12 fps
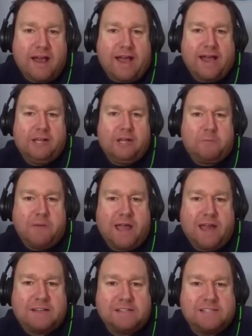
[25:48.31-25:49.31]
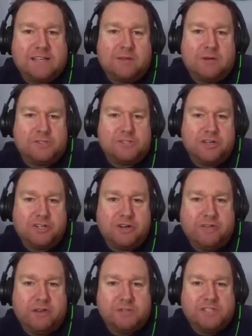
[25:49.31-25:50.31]
Mm-hmm. I look back to some of those
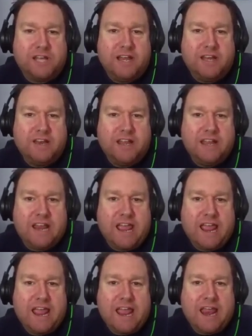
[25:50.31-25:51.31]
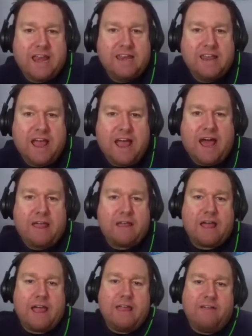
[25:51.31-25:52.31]
interviews I did, and I
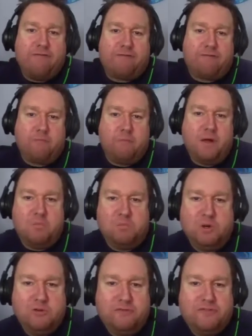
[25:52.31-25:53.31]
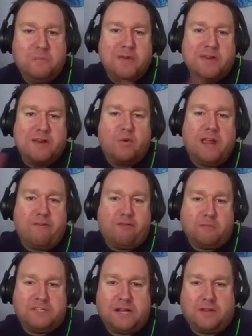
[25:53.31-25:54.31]
I have moved a bit away
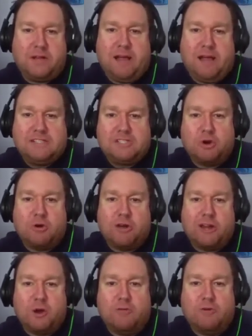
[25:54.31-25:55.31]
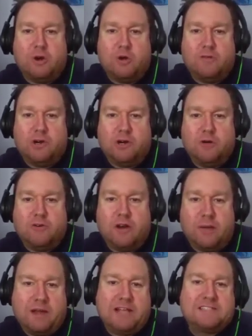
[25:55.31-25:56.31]
from telling my story over and over and over.
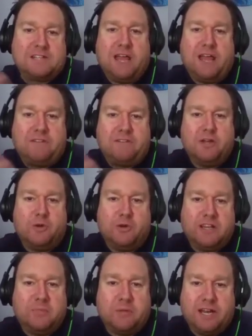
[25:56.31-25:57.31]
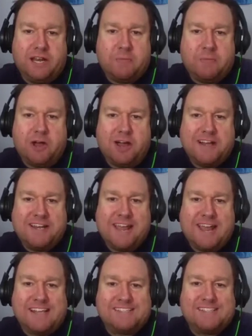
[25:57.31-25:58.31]
I mean, I still mm-hmm. have to do it at the beginning of
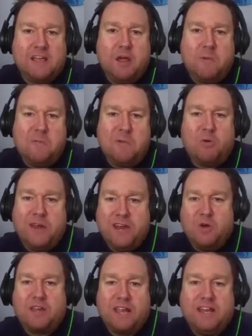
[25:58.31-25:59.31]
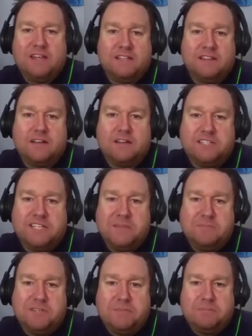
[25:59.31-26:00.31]
podcasts, but yeah. we don't get into the
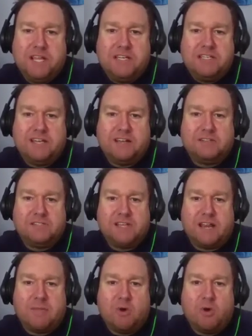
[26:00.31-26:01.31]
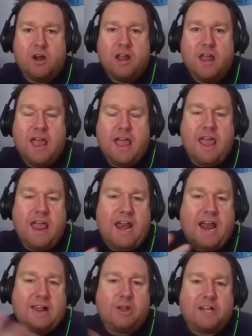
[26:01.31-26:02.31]
deep, deep details anymore. And
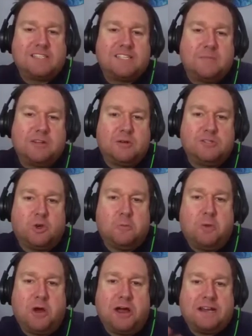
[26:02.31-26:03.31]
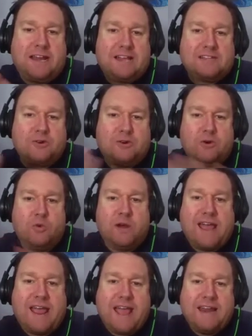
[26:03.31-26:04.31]
I look at some of old podcasts, or
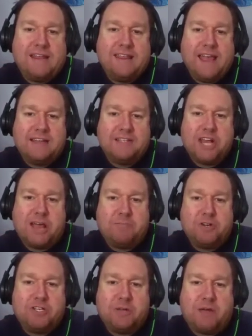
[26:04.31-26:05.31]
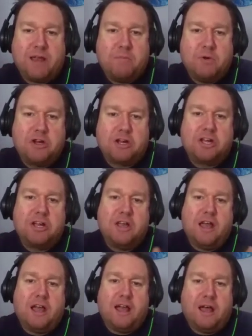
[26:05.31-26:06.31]
when I added that chapter to my book,
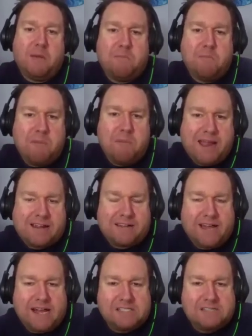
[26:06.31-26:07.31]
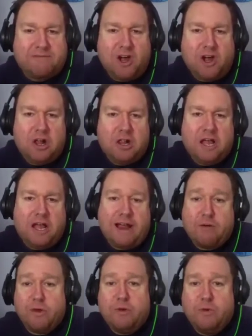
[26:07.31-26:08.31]
uh, back last fall, I,
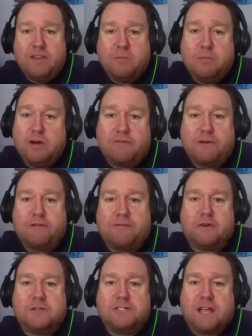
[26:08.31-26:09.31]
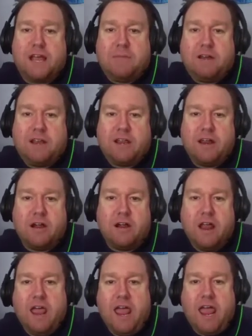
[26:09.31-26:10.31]
I reread the book for the first time in a year,
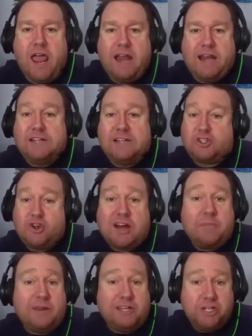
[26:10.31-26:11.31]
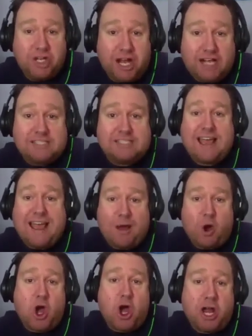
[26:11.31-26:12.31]
and it struck me just
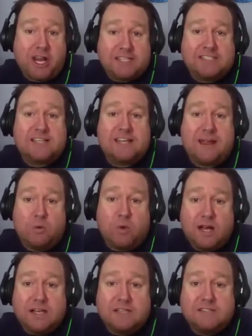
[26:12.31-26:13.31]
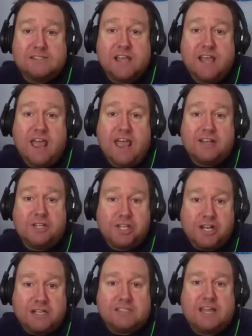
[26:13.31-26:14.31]
how honest I was and mm-hmm.
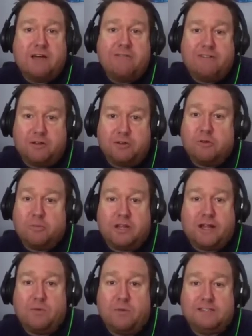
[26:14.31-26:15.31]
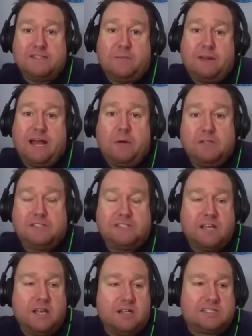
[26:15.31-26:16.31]
just how vulnerable I was. I mean, I was
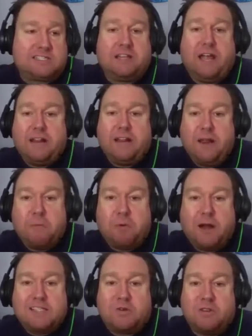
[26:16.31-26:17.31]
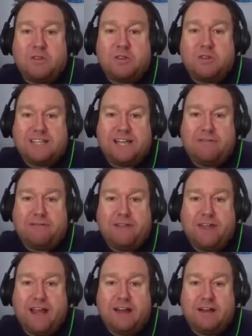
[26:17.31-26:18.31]
slightly impressed with myself
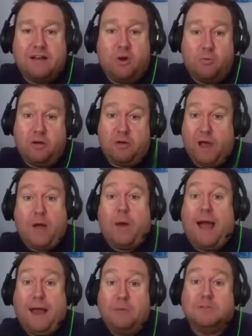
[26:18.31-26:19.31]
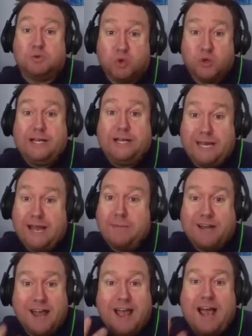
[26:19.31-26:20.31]
that oh my, wow, I was really. I
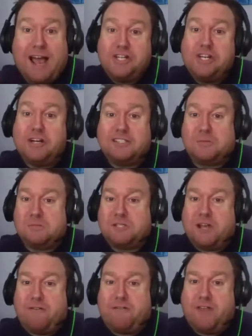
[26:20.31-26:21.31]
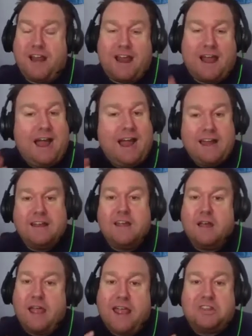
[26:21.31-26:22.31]
mean, I shared some stuff that I
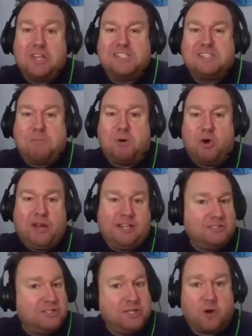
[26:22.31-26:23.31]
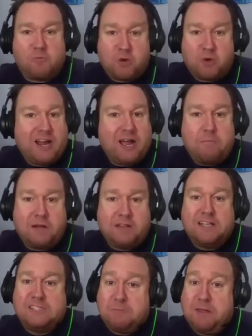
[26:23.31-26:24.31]
at this point don't bring up
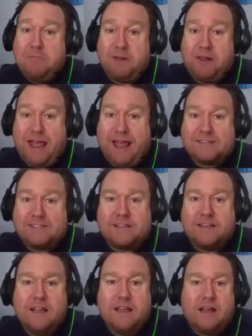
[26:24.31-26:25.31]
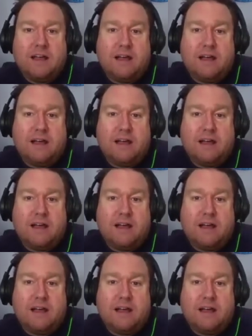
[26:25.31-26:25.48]
unless people ask. Yeah.